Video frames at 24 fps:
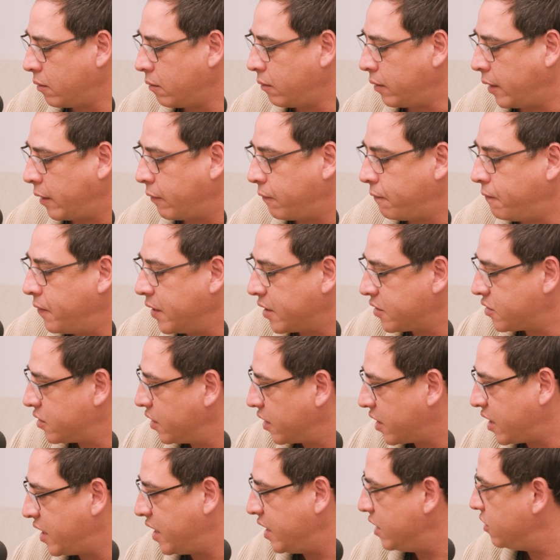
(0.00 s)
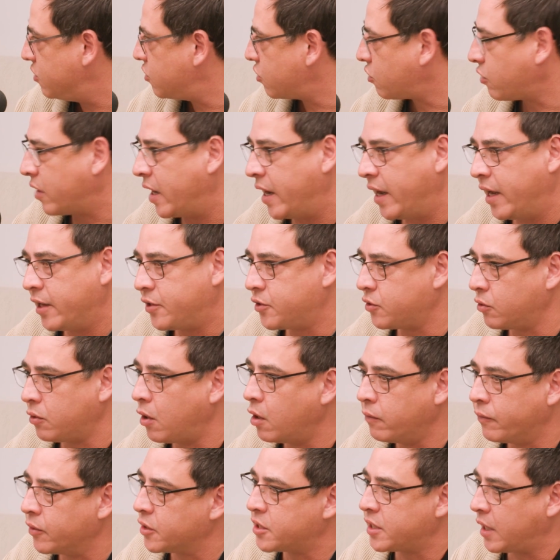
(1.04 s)
like fix a key scratch, or
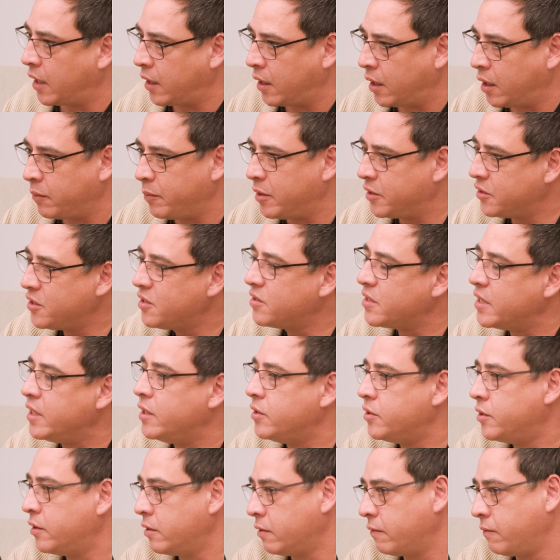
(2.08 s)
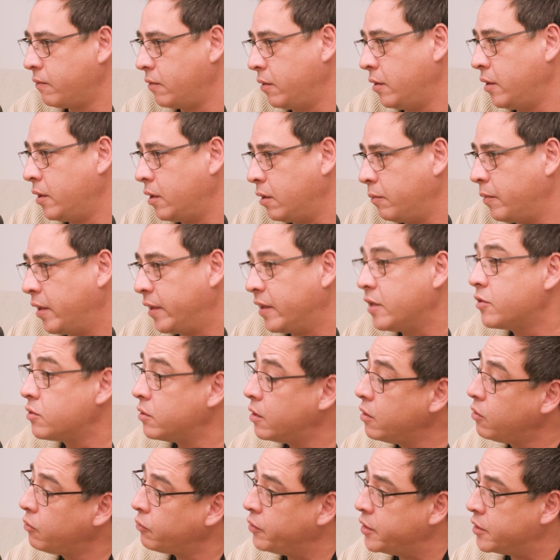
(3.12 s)
over time, it's just easier for them. And that's
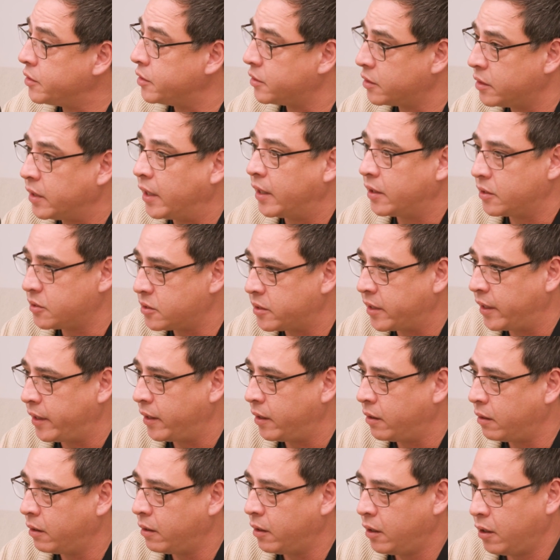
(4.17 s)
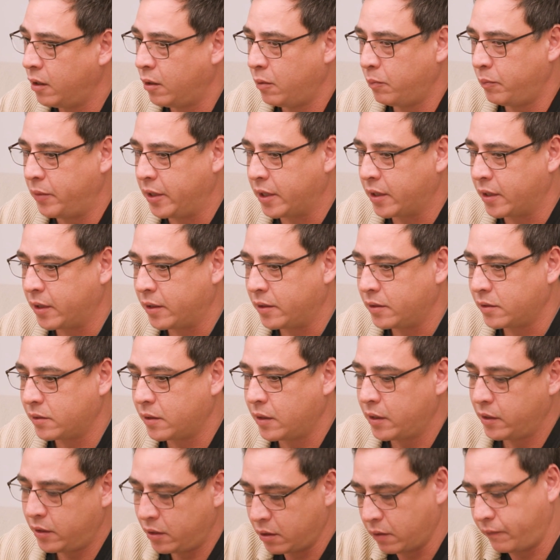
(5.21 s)
another reason to not stain, because
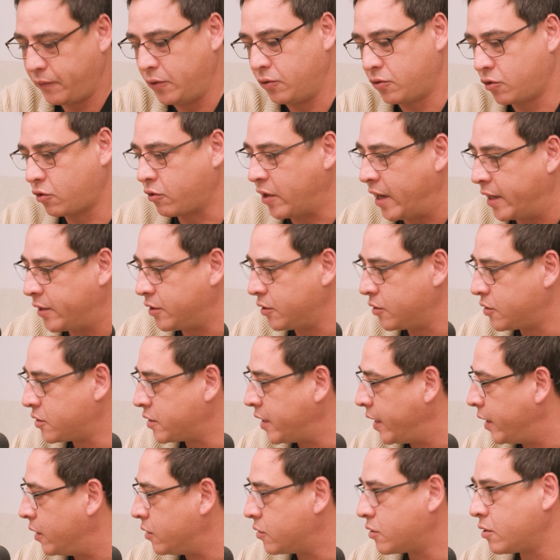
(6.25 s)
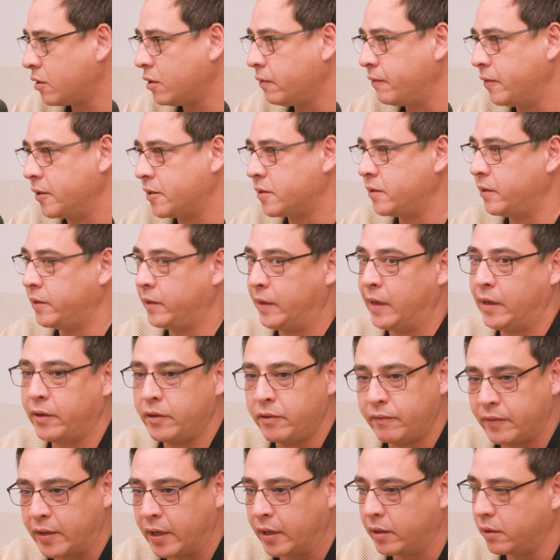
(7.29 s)
if you scratch a stained surface, then now
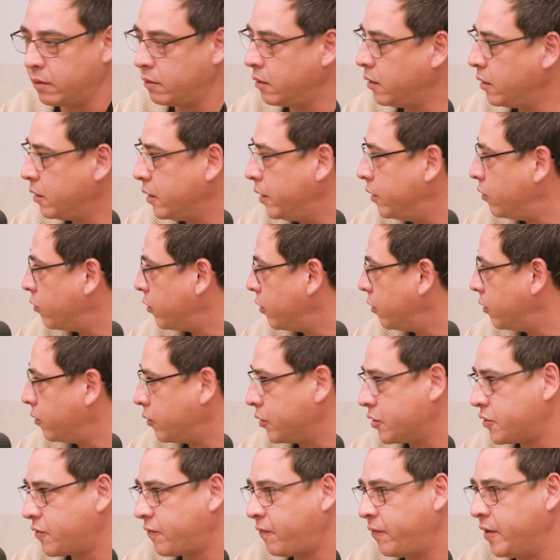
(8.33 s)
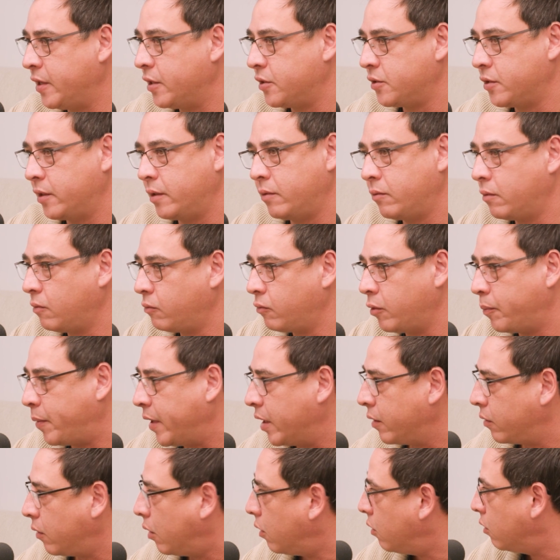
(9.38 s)
you've got to, in order to finish it,
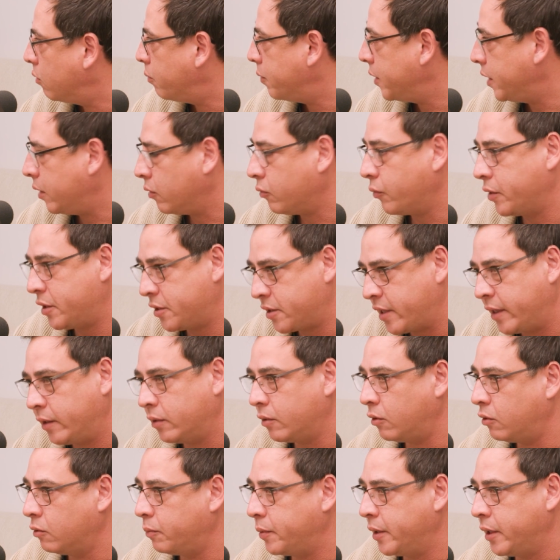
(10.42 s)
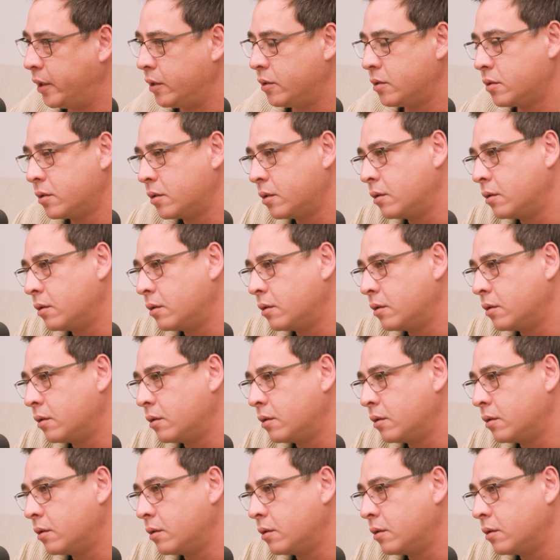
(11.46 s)
repair the whole piece or restain the whole piece.